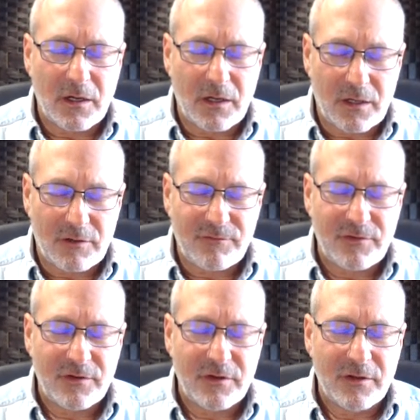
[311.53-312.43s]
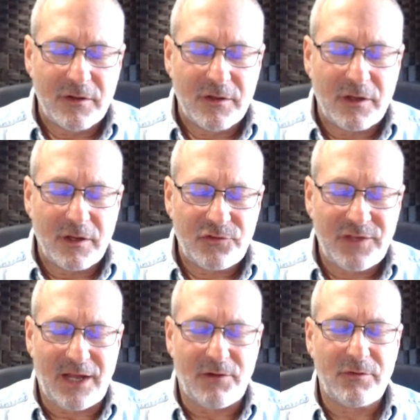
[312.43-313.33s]
of a
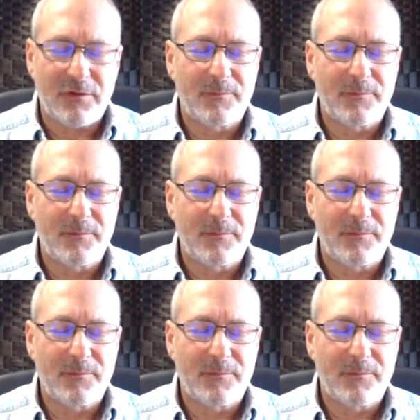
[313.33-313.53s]
sound.